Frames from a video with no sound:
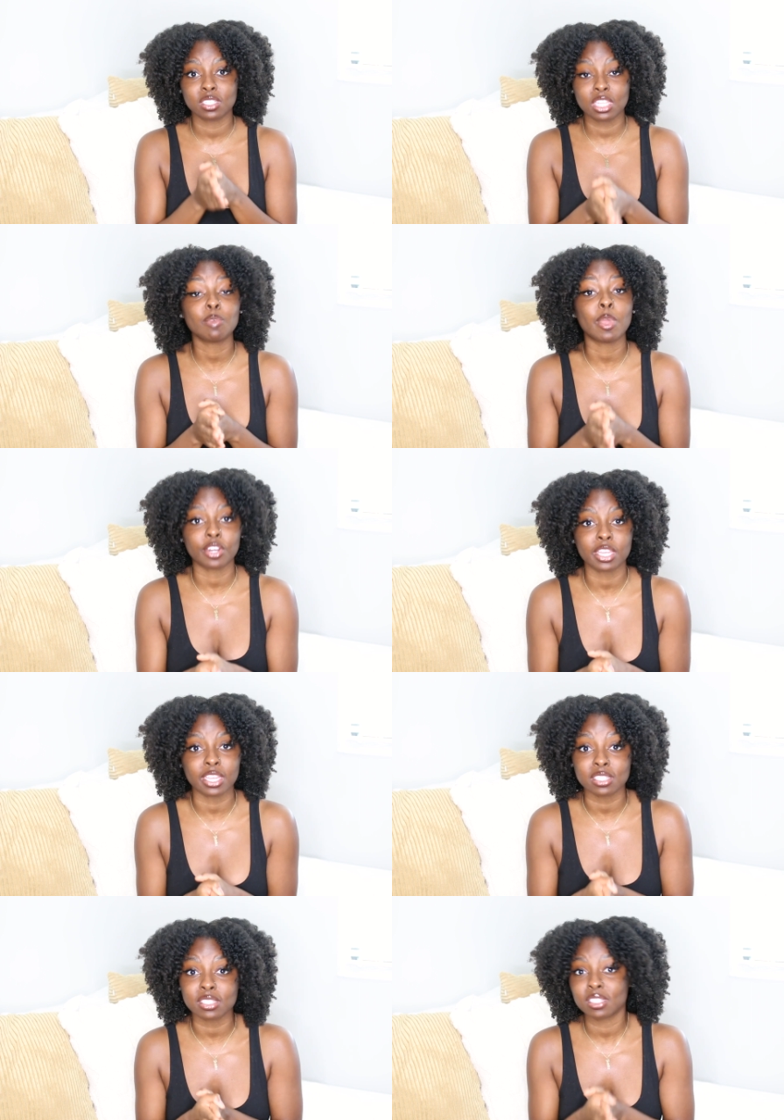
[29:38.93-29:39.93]
think about your
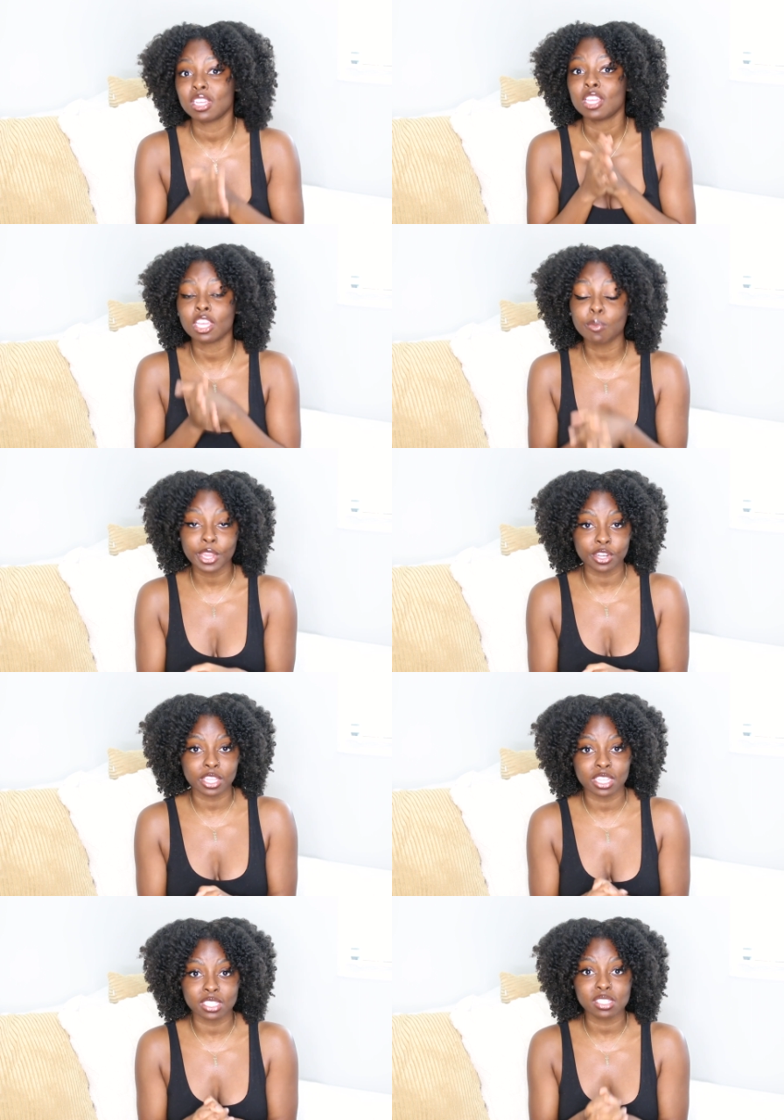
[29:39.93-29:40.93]
kids. Think about your
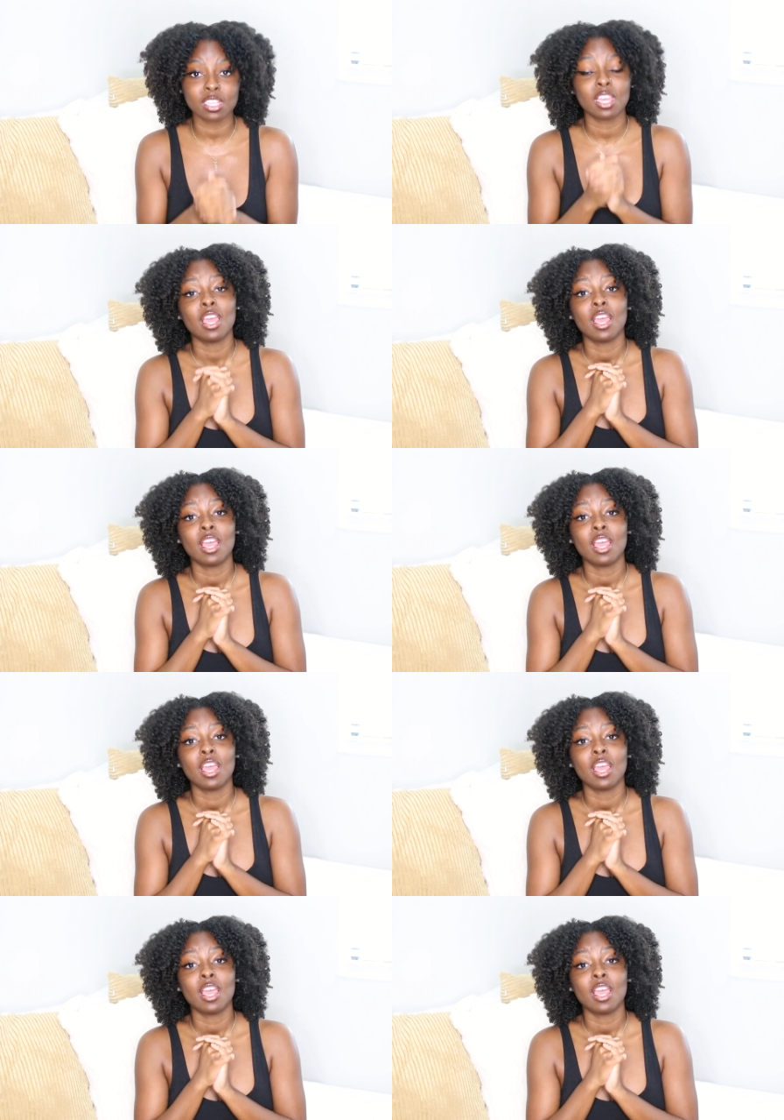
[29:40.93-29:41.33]
kids